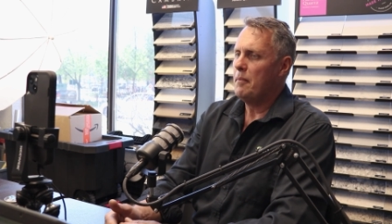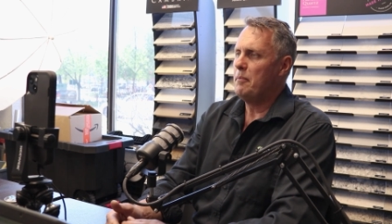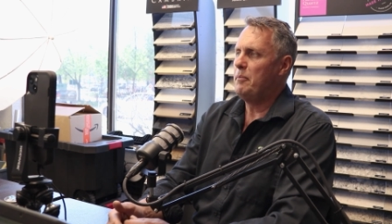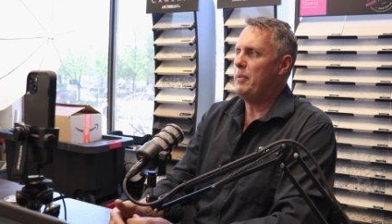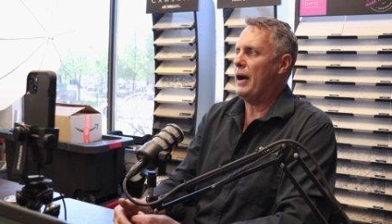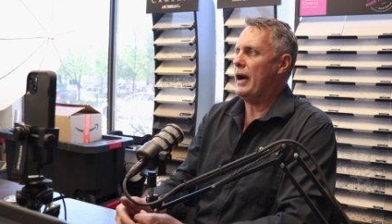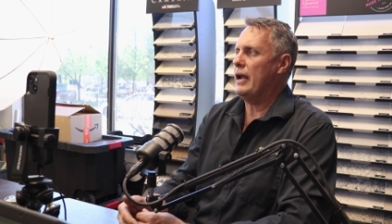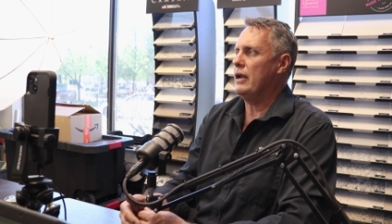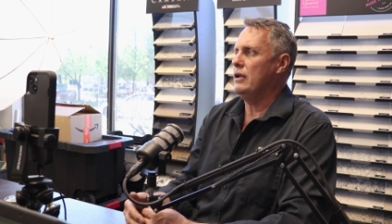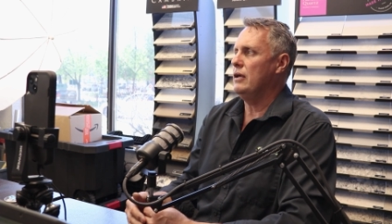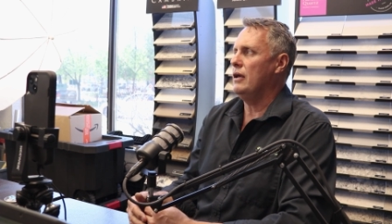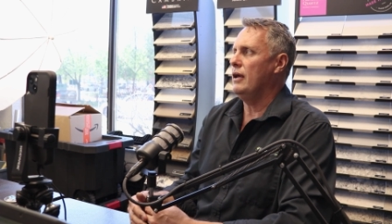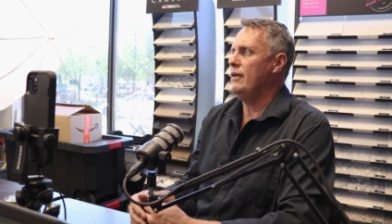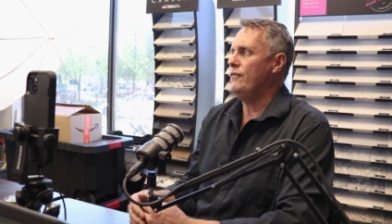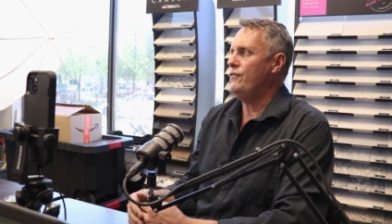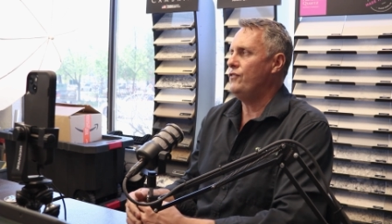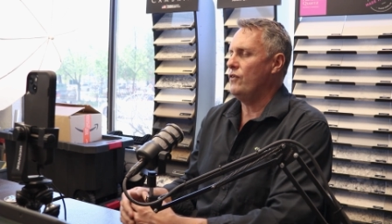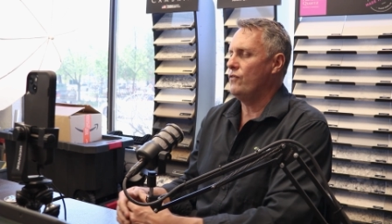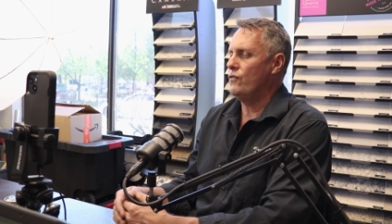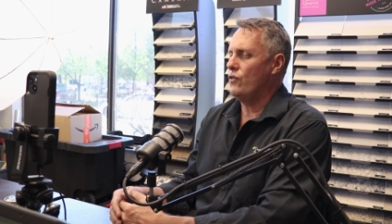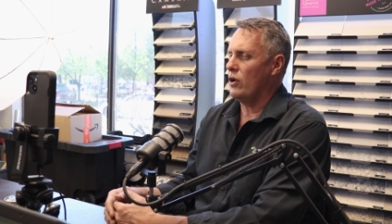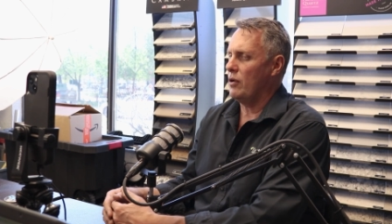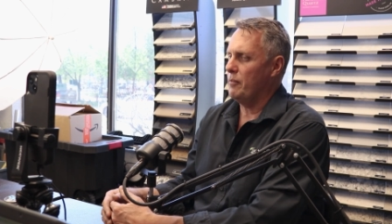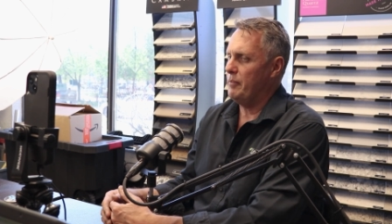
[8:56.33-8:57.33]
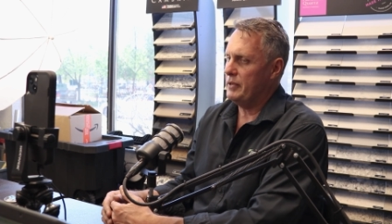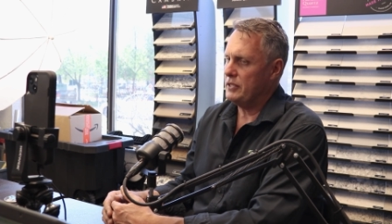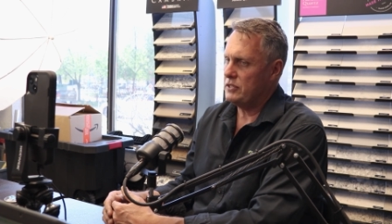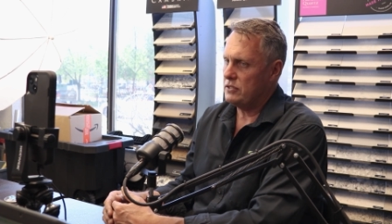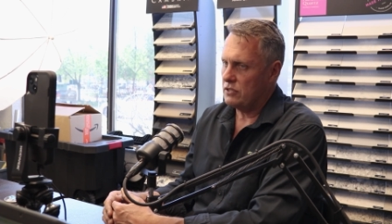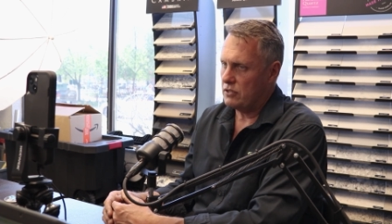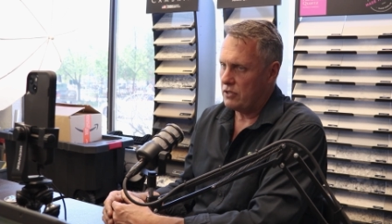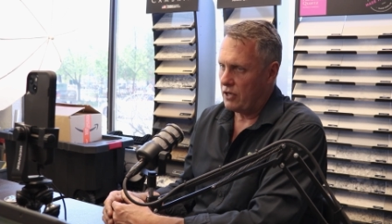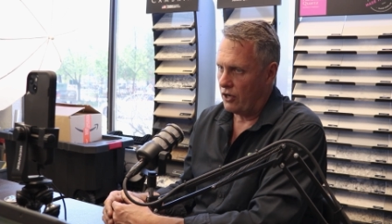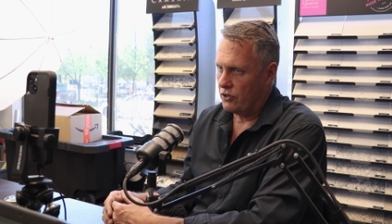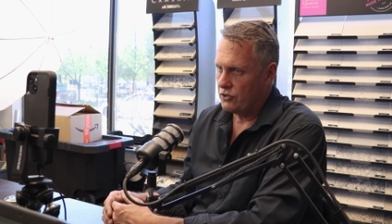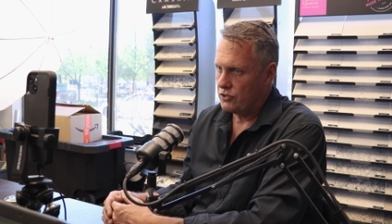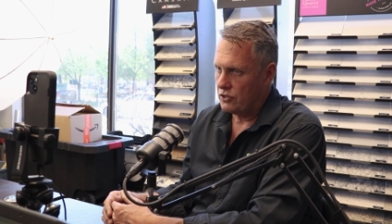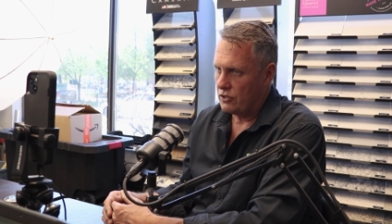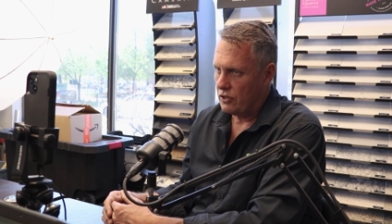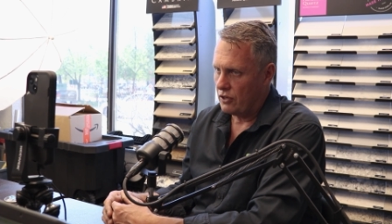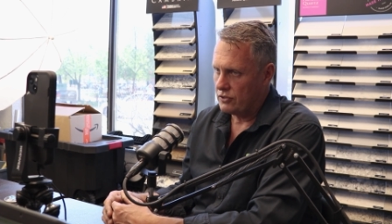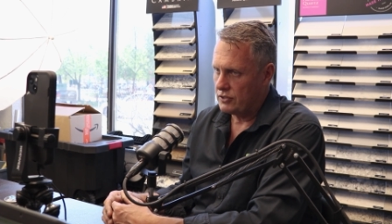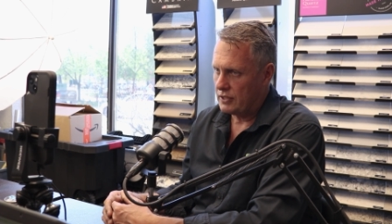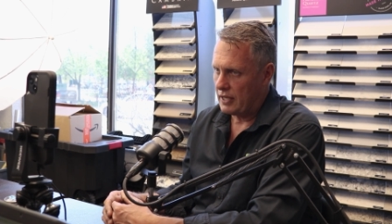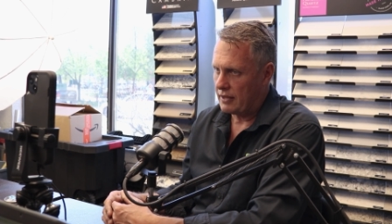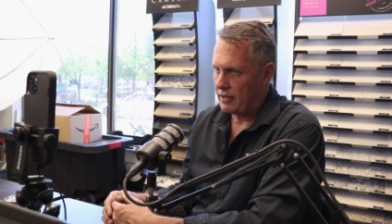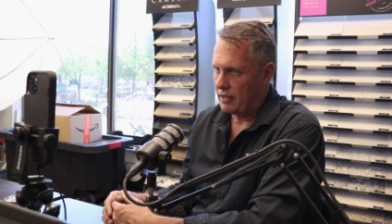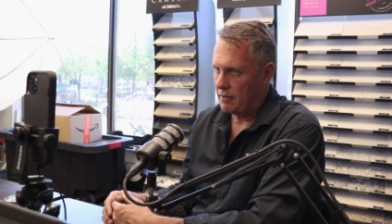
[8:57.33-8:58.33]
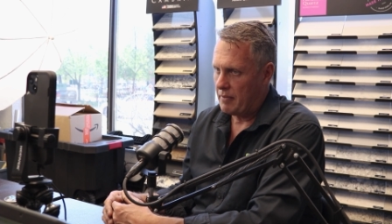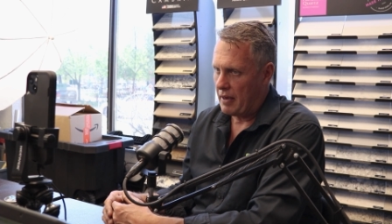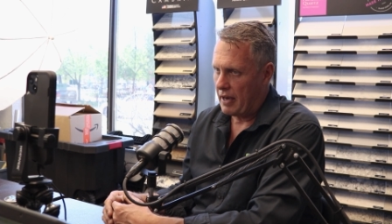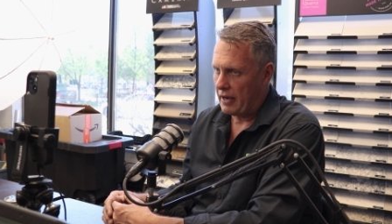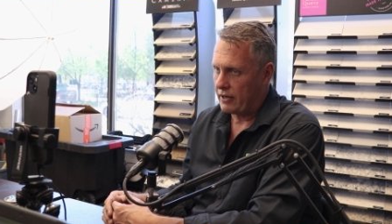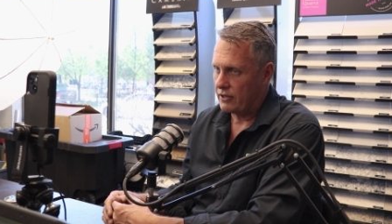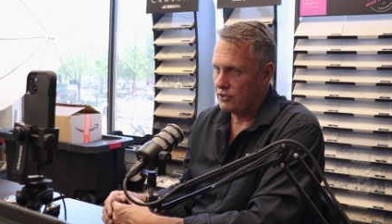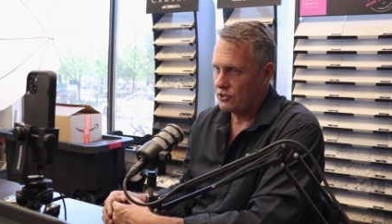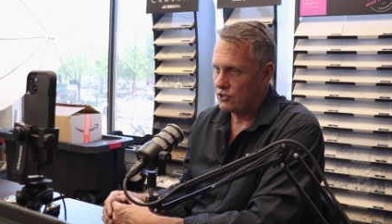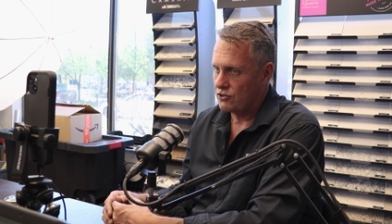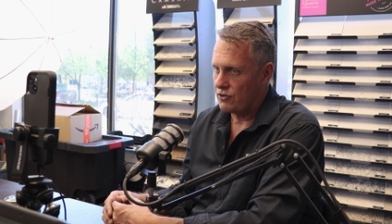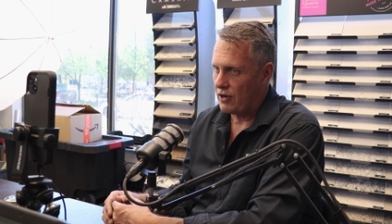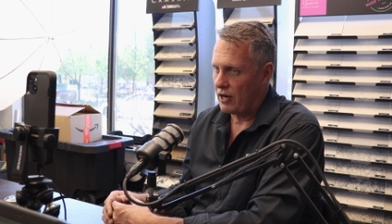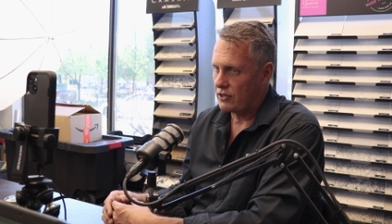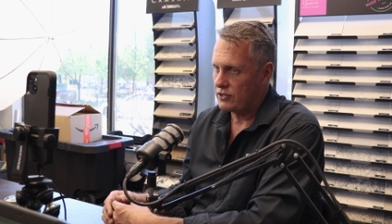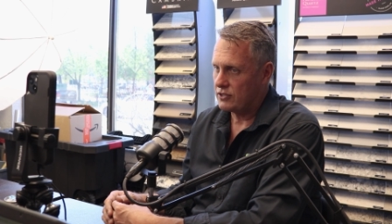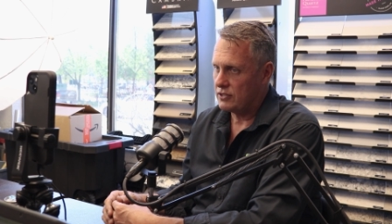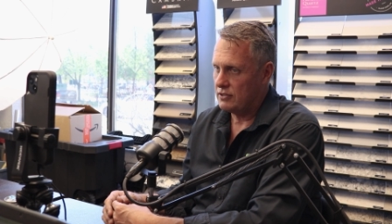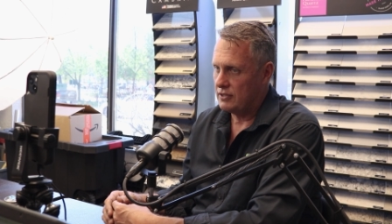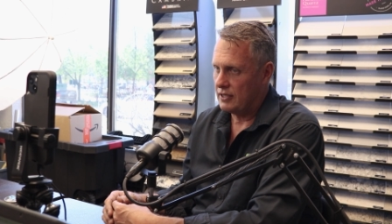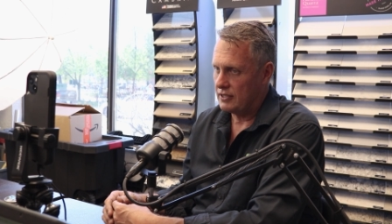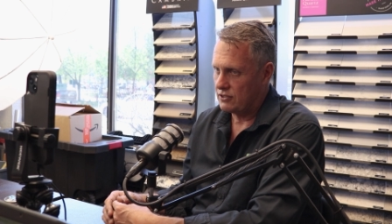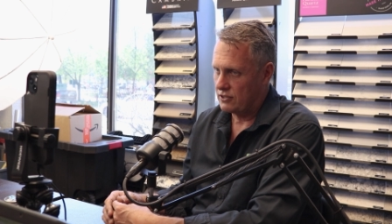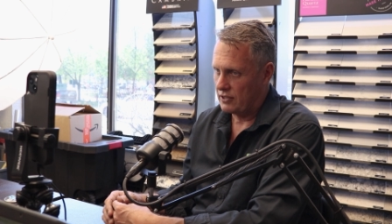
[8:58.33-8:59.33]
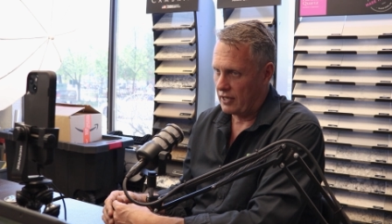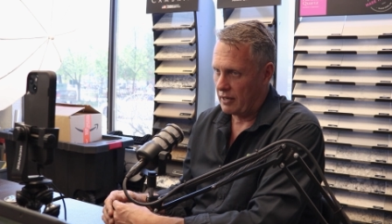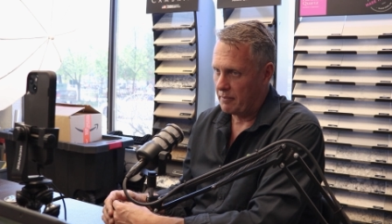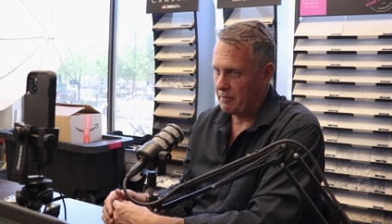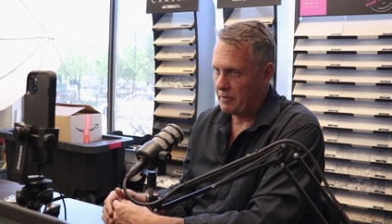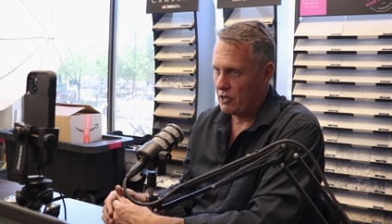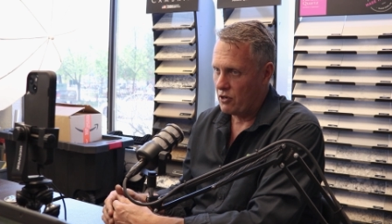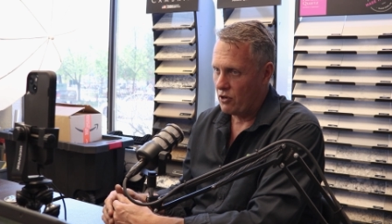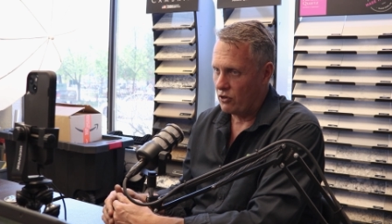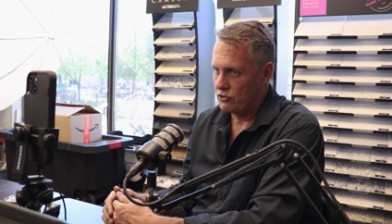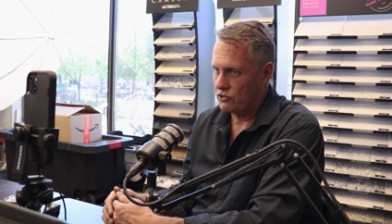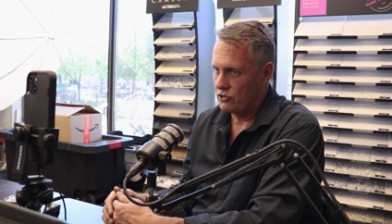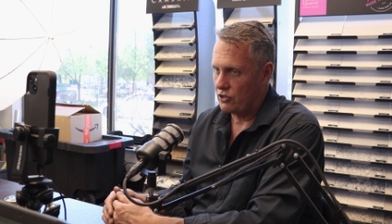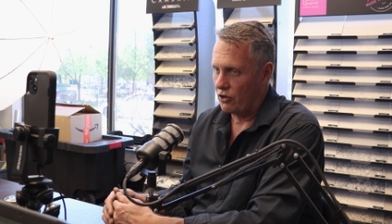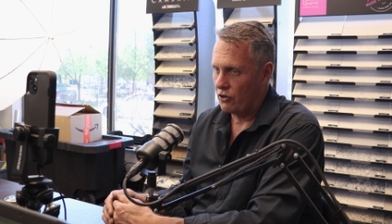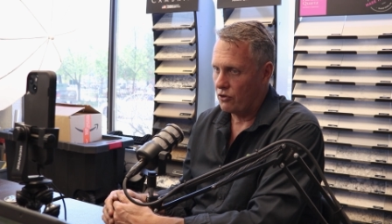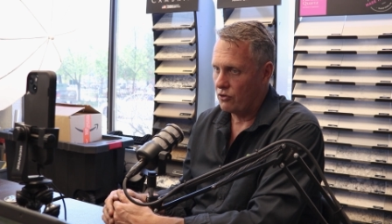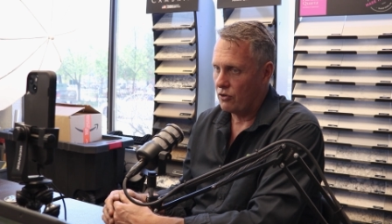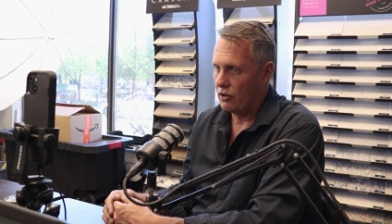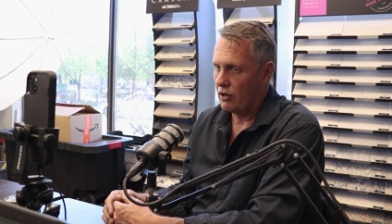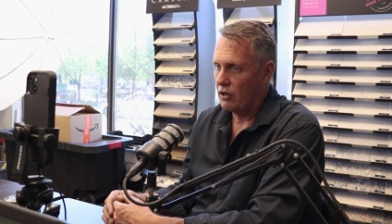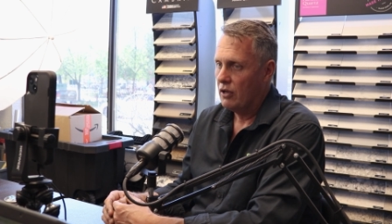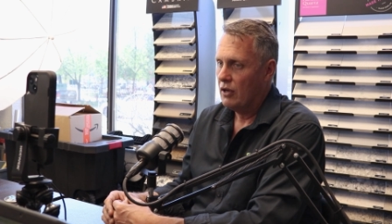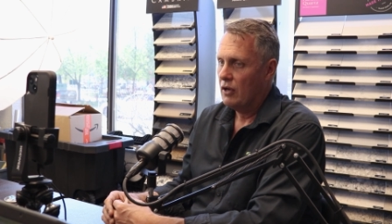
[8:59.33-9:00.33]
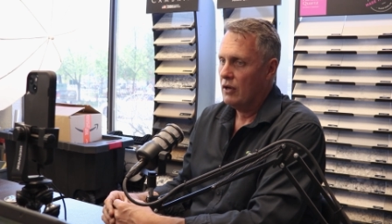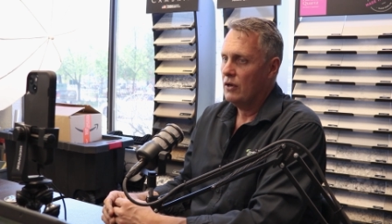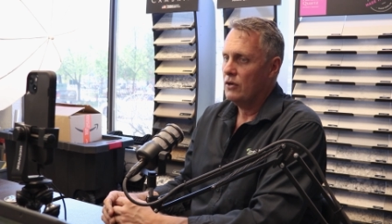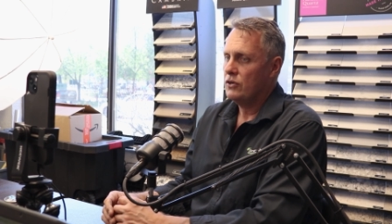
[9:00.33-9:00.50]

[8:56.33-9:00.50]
but if you've got a business coach who knows nothing about construction, it's going to be not so good.